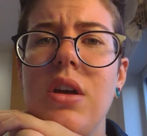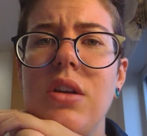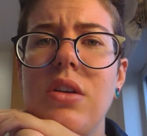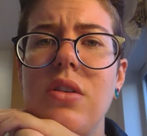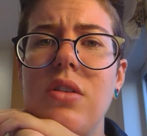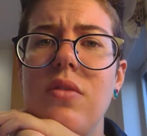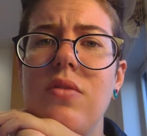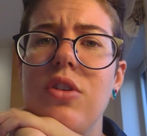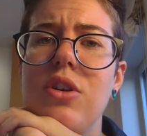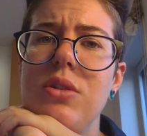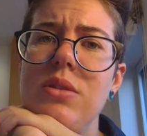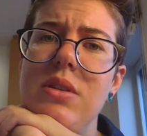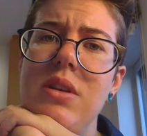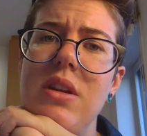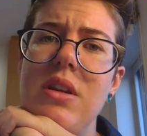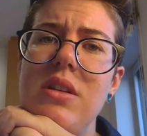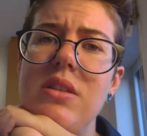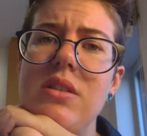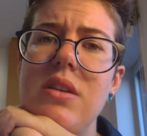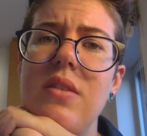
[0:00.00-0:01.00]

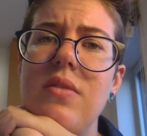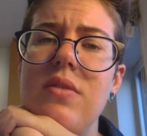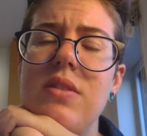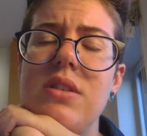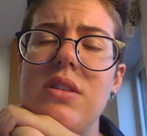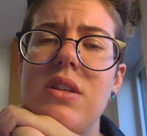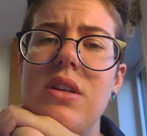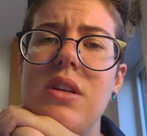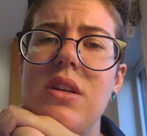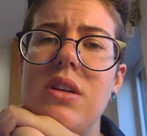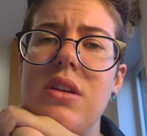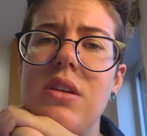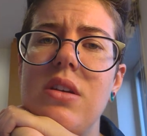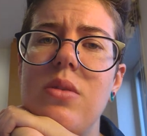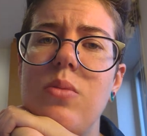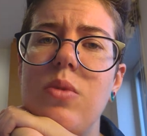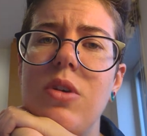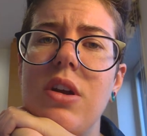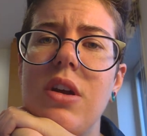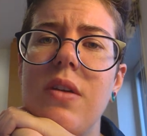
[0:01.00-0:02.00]
universities I visited
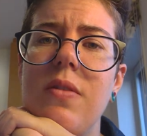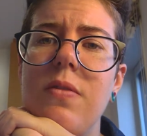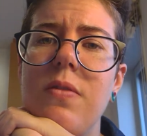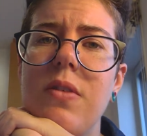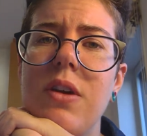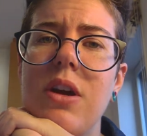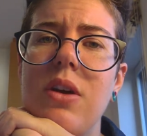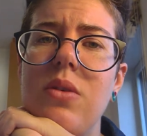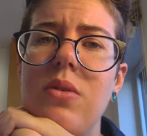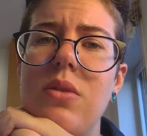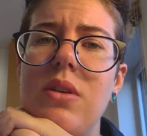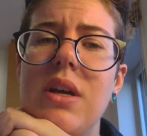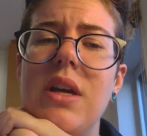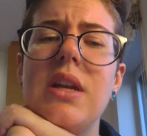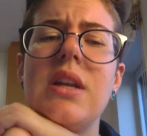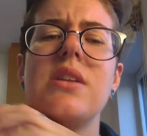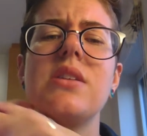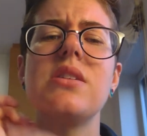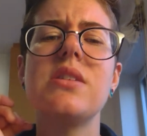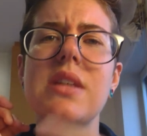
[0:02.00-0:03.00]
and what I found,
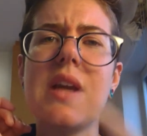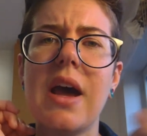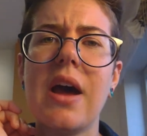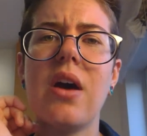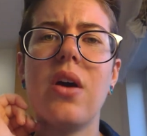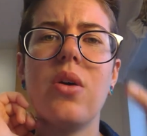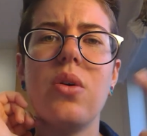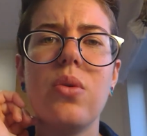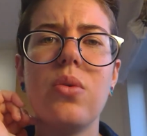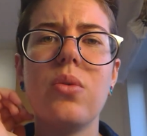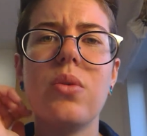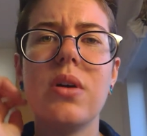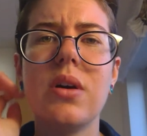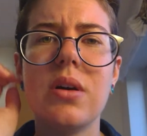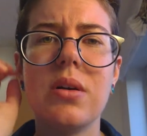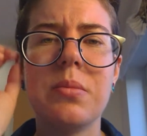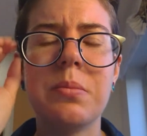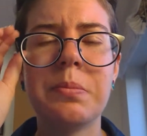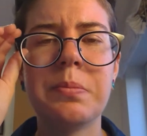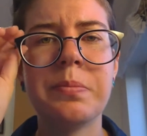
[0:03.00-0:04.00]
and just how
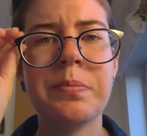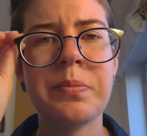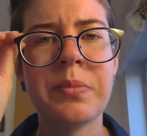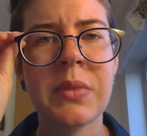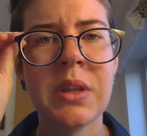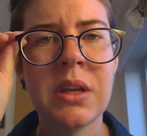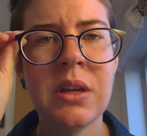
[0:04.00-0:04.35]
um,